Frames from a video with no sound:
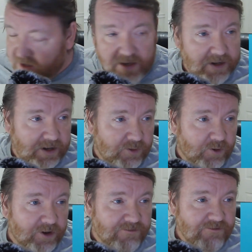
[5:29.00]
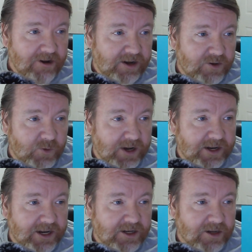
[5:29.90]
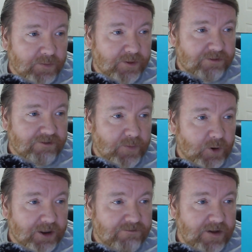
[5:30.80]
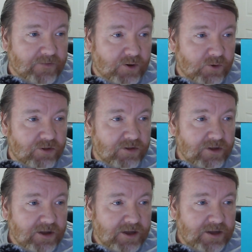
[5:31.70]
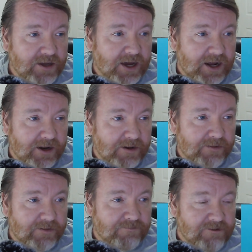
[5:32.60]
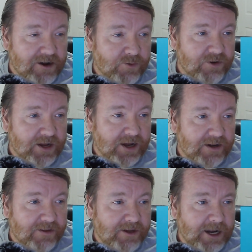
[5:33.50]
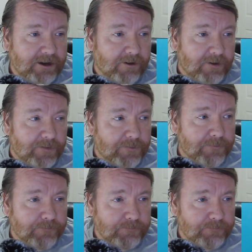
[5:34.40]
then on the right, we connect up 3.3 volts and ground and the data lines.